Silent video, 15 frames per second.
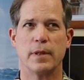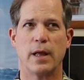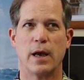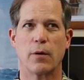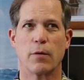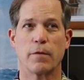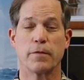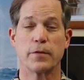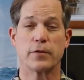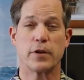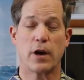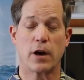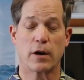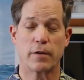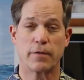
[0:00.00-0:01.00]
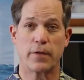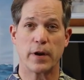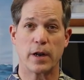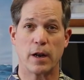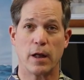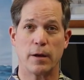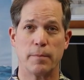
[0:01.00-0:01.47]
our photography
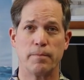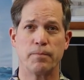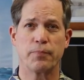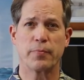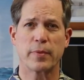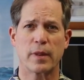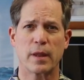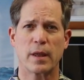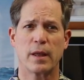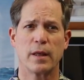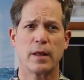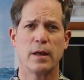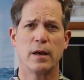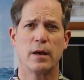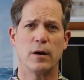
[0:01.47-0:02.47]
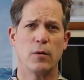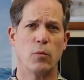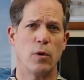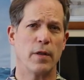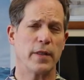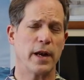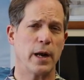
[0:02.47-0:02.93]
club uh,
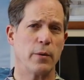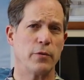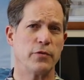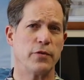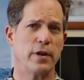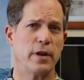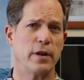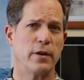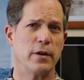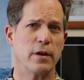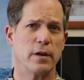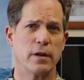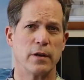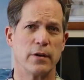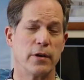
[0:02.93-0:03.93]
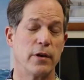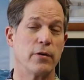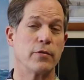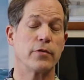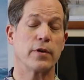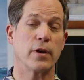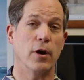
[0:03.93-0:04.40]
one that I was in uh,
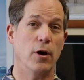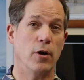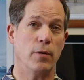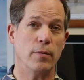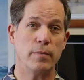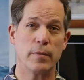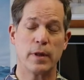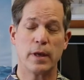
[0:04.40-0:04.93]
years ago.